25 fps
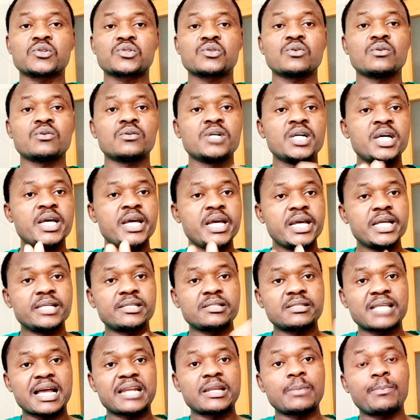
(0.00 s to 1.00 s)
So it
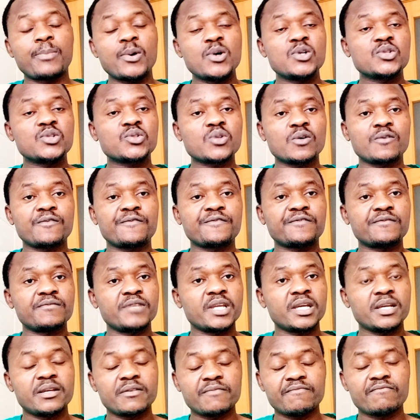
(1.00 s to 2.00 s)
is at the point of
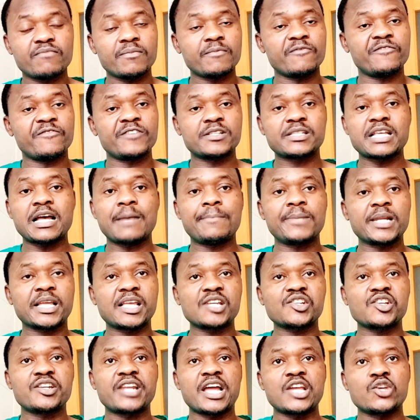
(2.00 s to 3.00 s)
the visa
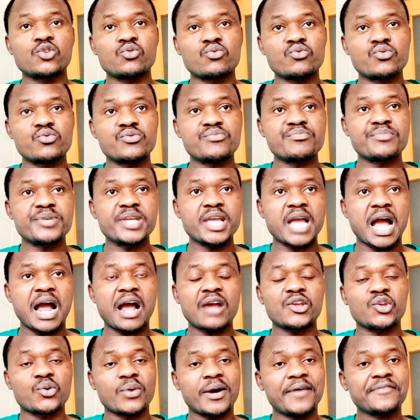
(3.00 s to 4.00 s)
application that
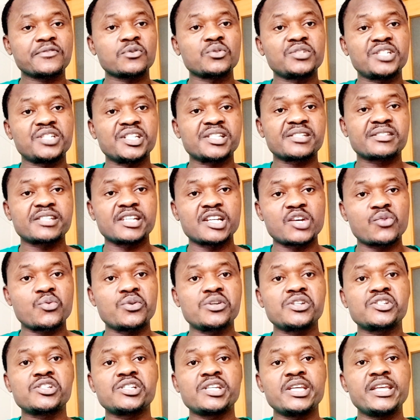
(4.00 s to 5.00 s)
you have to
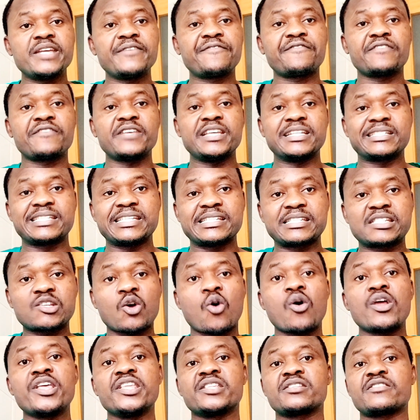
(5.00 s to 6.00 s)
distinguish if
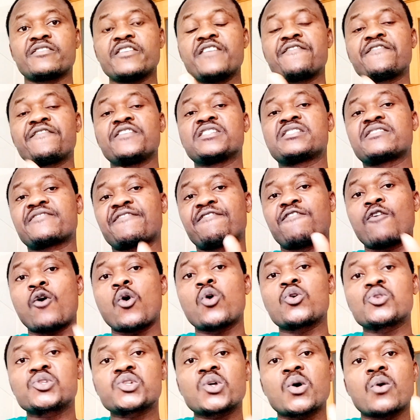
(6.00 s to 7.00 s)
it
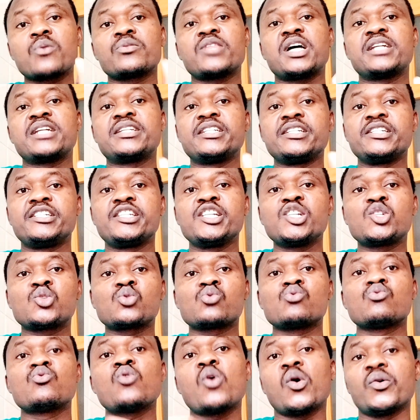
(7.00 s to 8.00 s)
falls under the
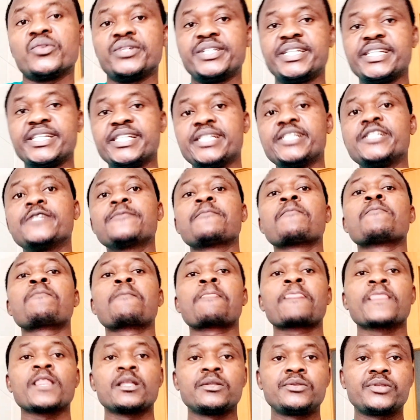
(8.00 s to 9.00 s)
D2 or
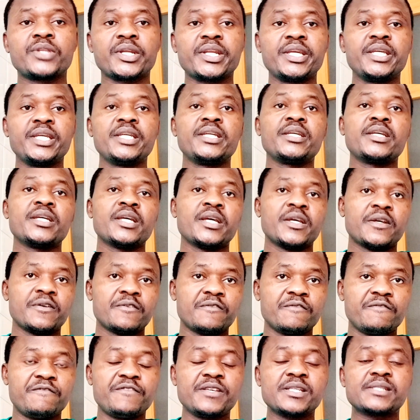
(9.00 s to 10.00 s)
D3
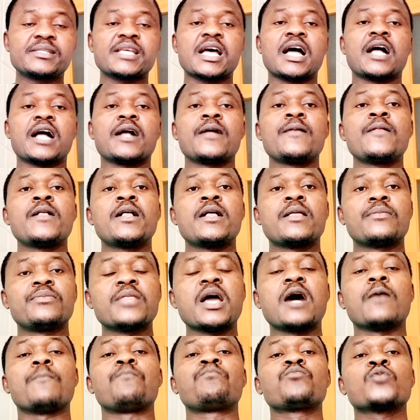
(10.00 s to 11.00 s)
visa.
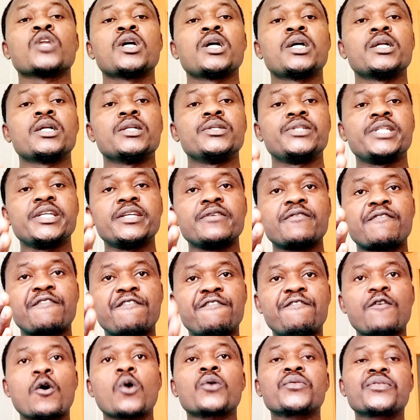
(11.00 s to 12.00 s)
Now, the
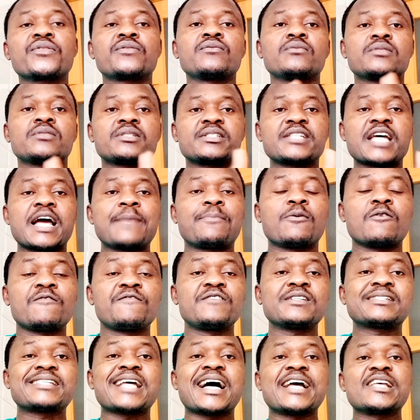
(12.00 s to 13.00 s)
fourth type of
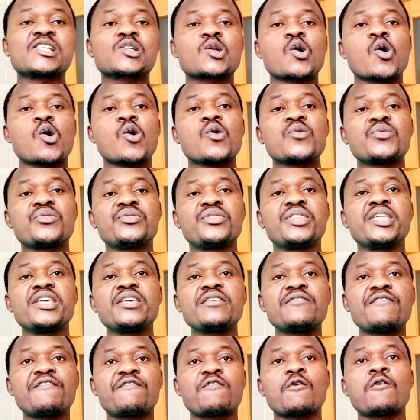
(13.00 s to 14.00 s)
visa is called
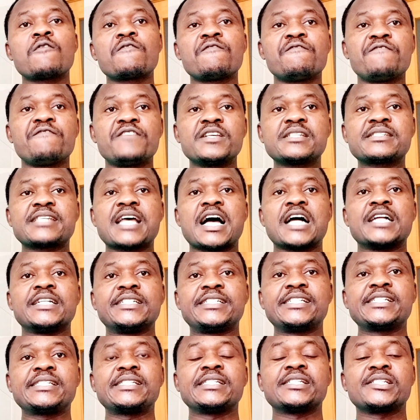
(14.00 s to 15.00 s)
D4 visa.
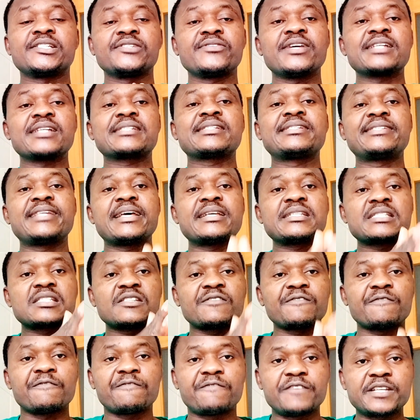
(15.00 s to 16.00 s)
This is residence
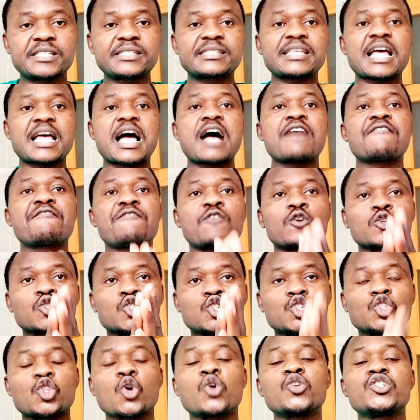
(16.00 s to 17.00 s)
visa for
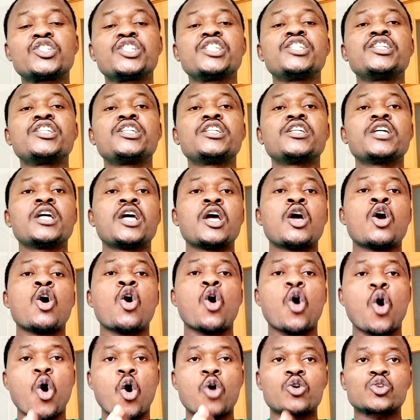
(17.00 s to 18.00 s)
study
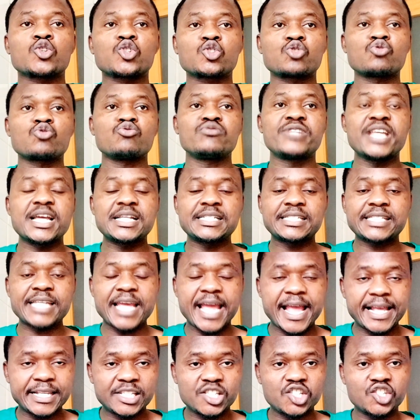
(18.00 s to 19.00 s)
or
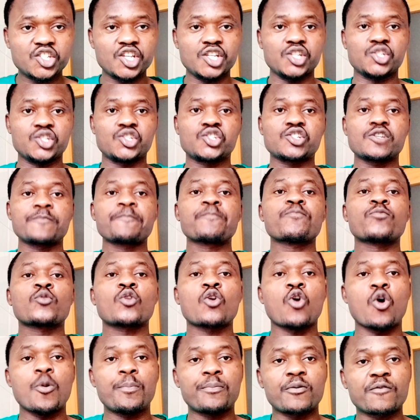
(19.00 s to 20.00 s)
student exchange
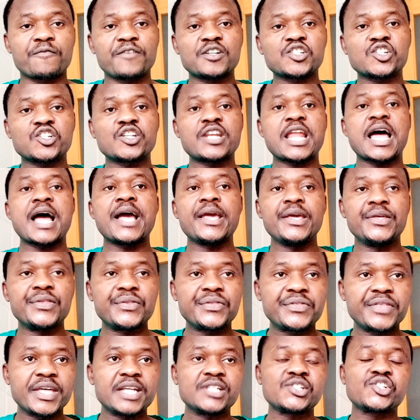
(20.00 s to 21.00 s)
or professional
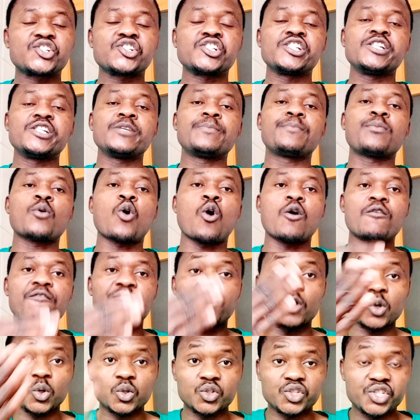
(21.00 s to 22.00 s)
internship or
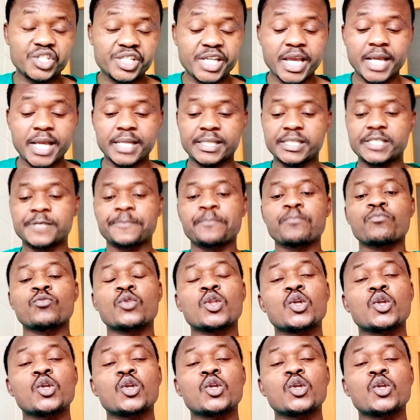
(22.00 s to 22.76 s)
volunteers.